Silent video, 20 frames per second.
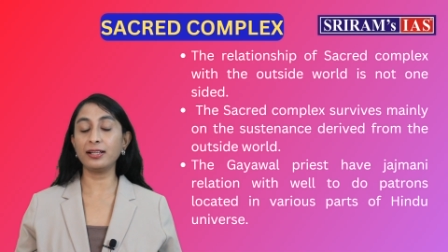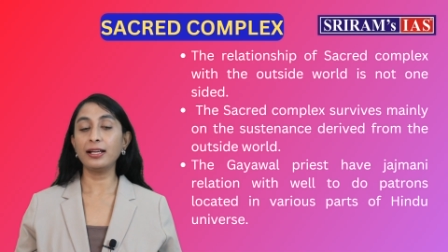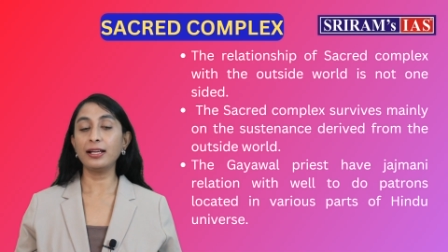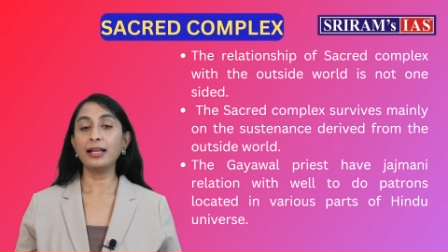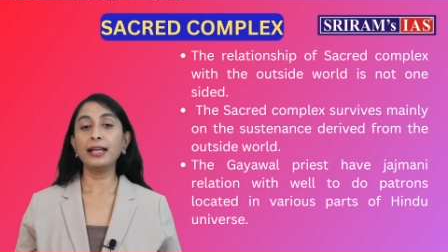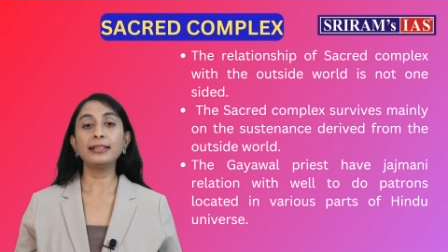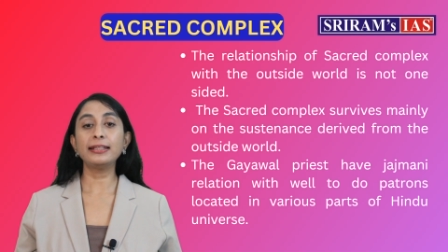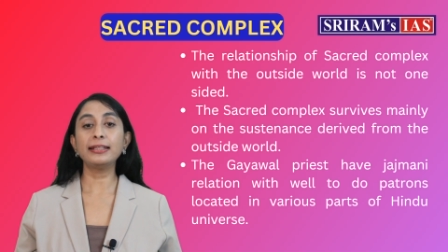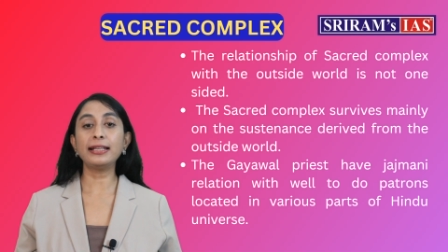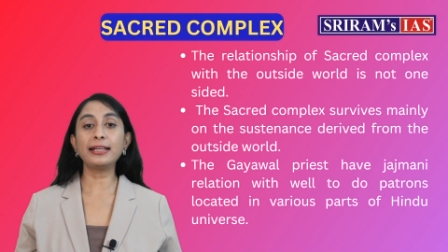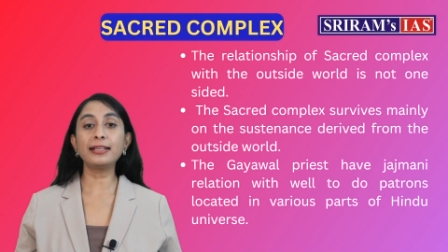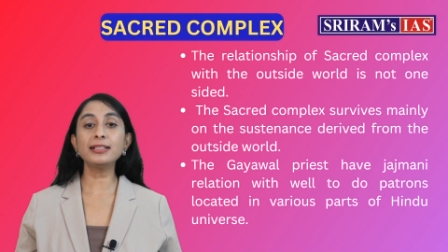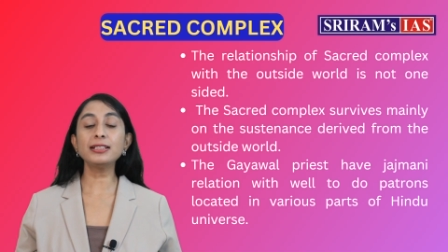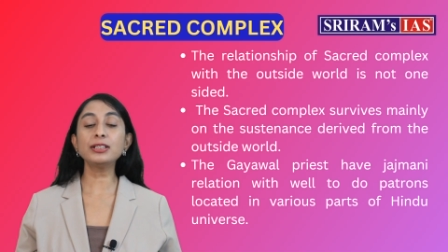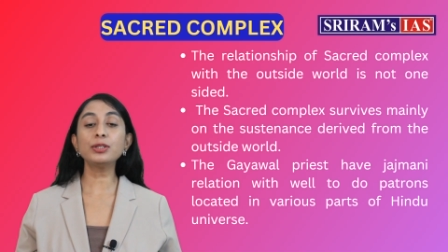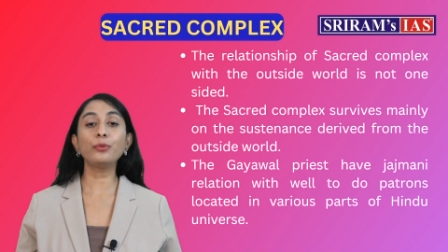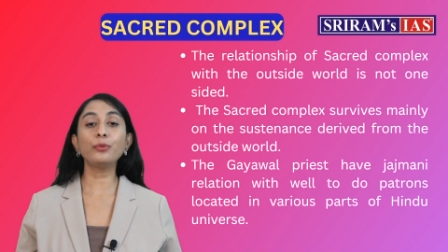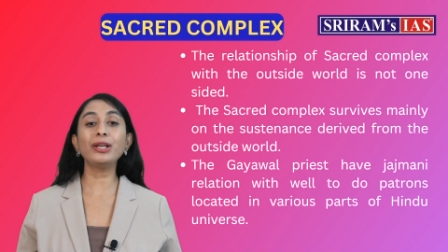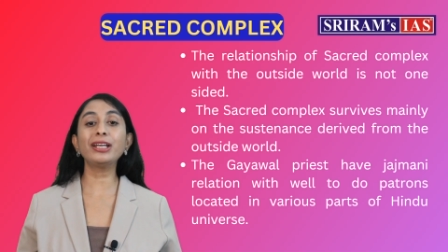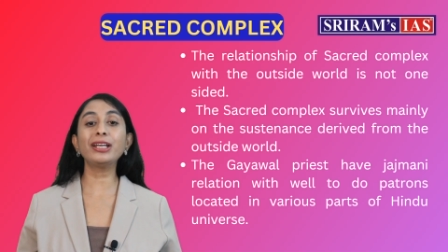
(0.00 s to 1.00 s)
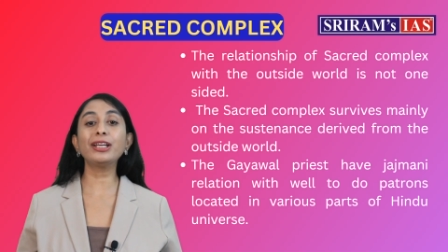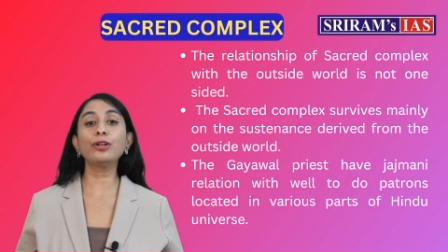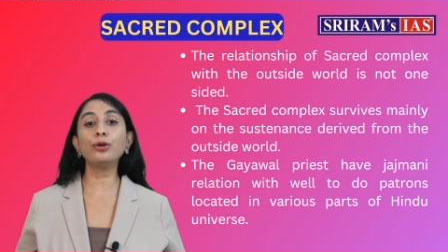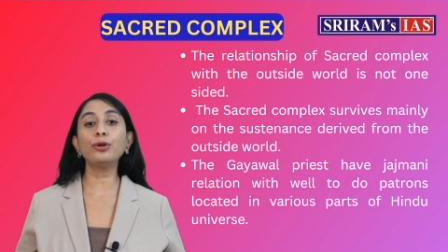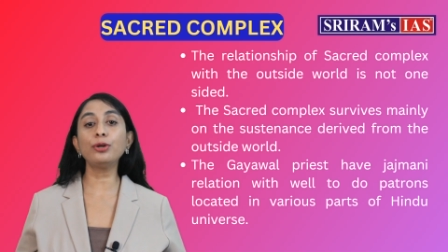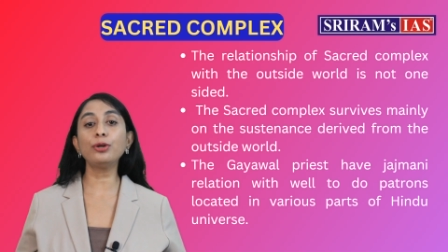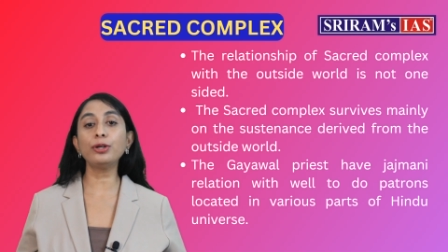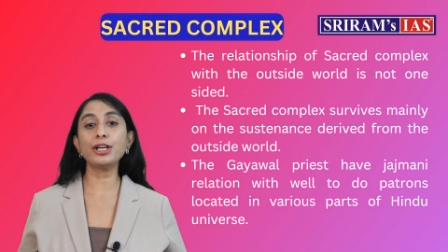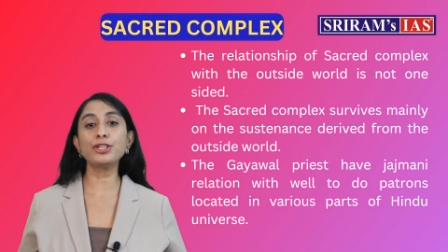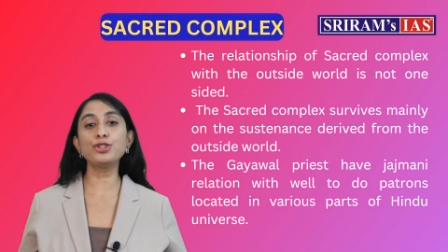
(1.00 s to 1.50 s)
That is, we cannot
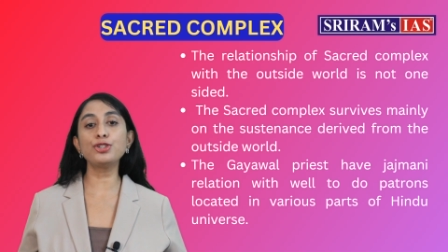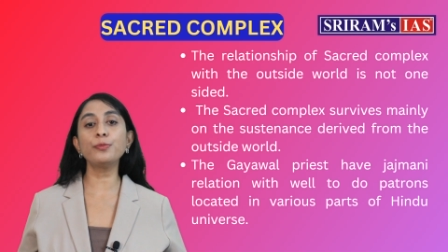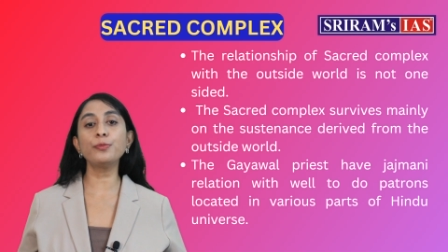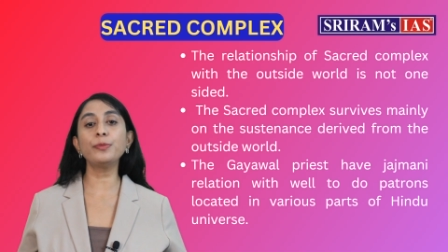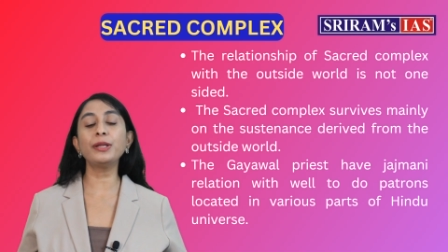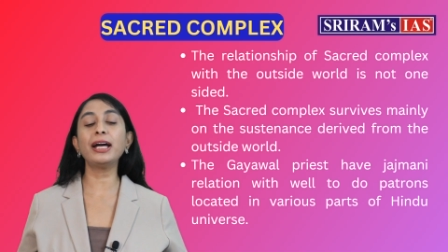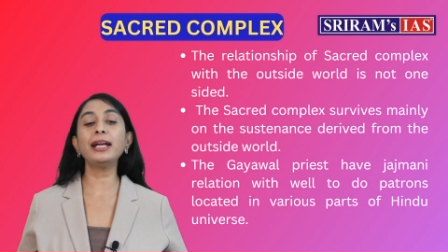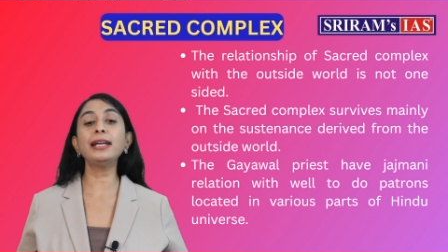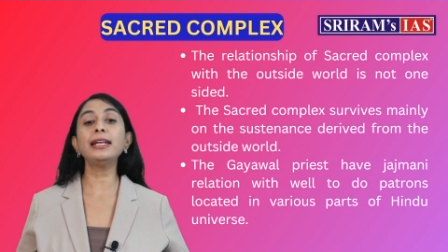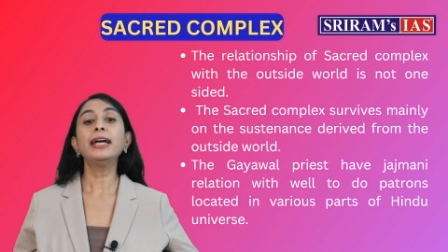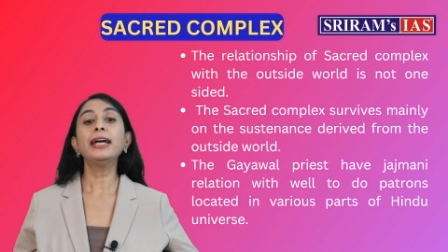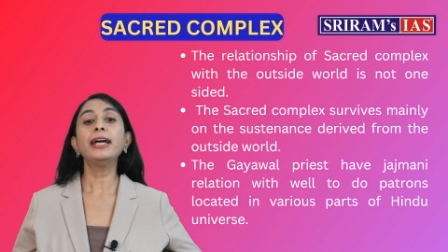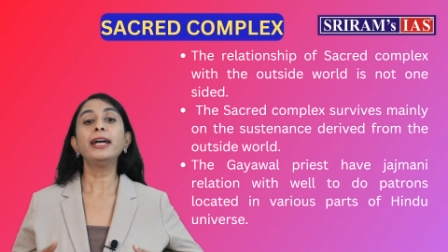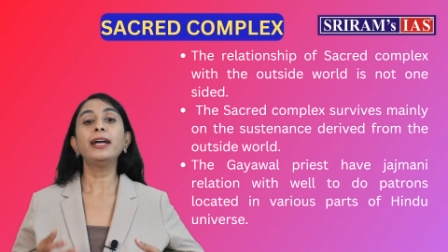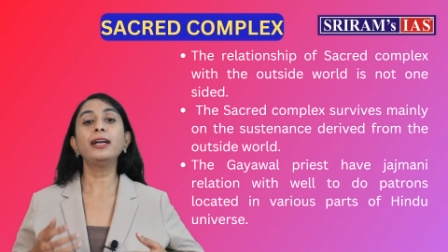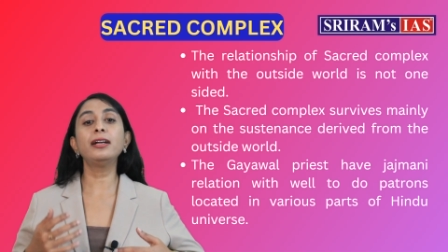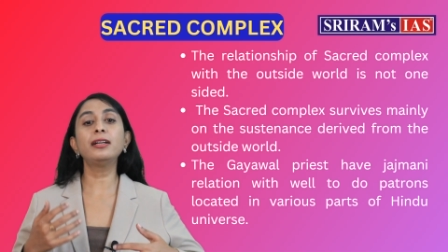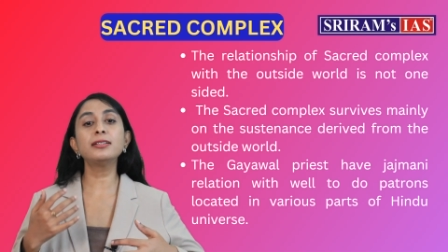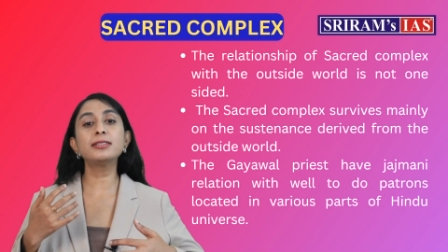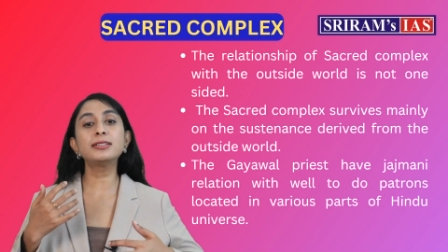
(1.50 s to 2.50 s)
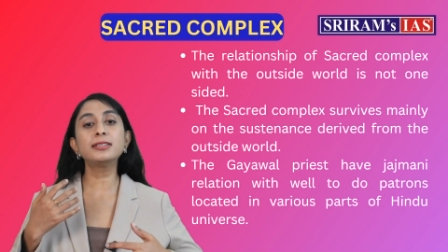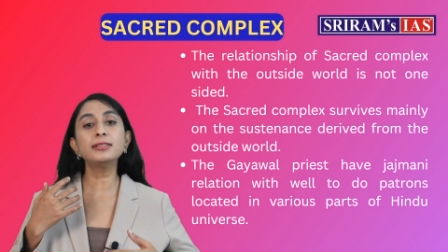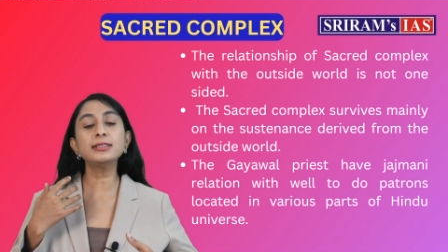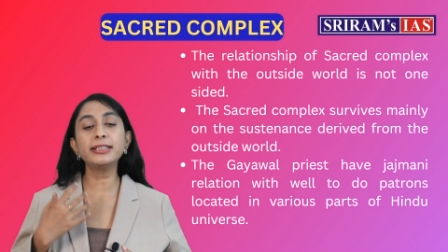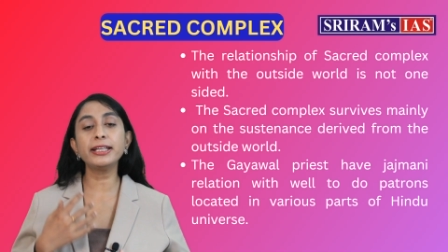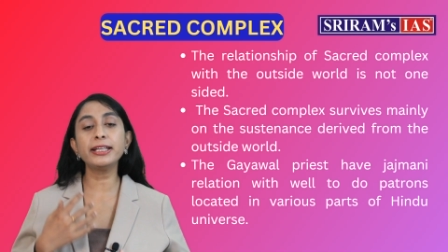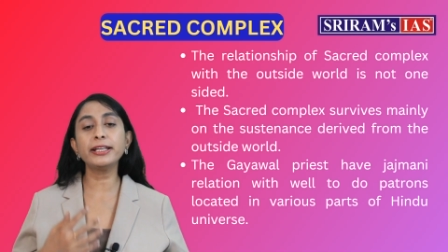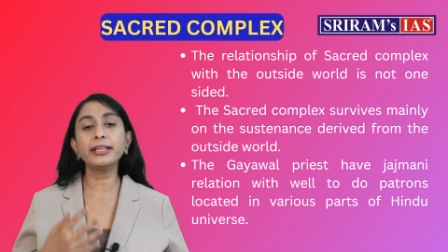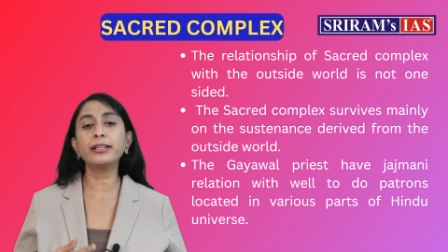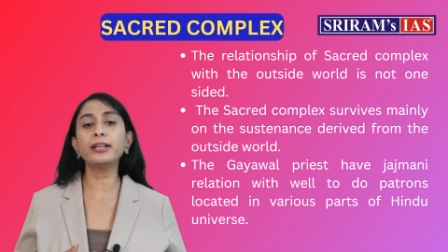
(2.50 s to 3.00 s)
assume that it is the
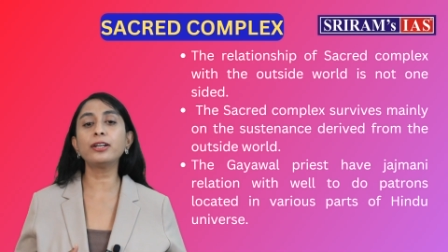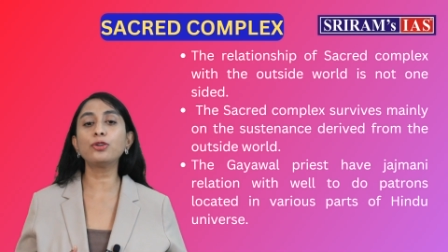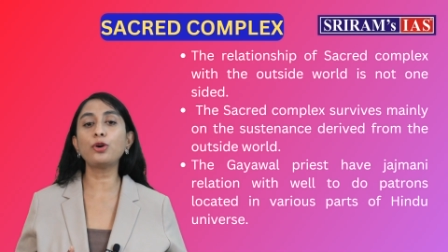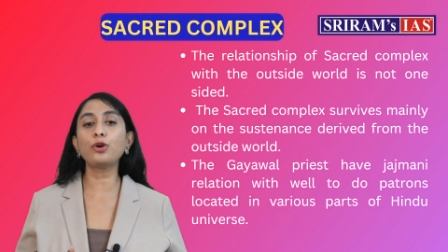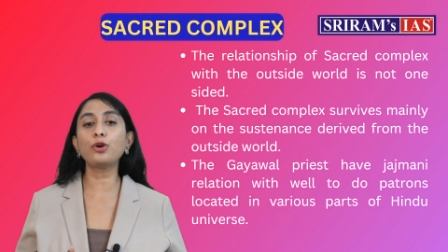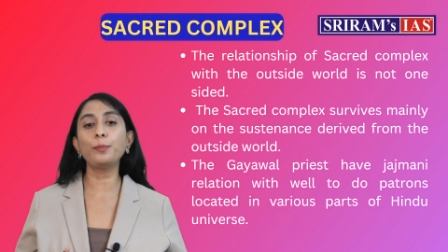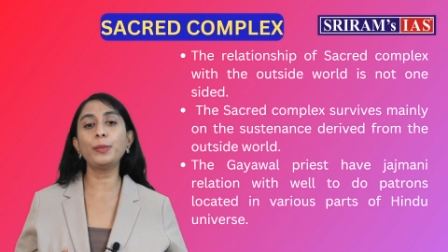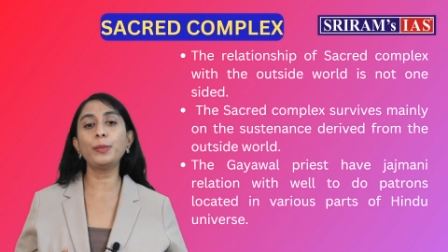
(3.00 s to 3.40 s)
sacred complex